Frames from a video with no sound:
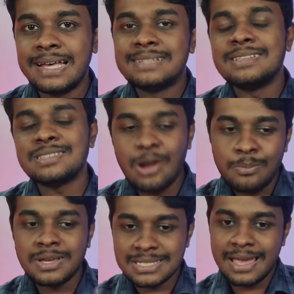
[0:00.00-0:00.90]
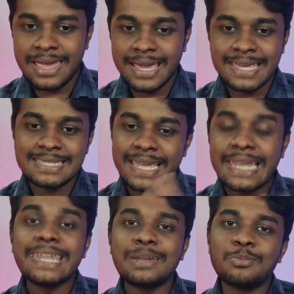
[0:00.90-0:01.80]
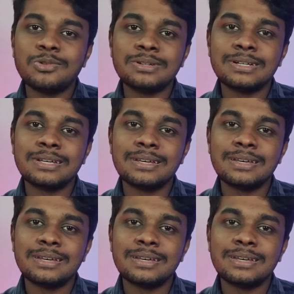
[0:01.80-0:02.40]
Since Ramadas Nayak is an Indian book,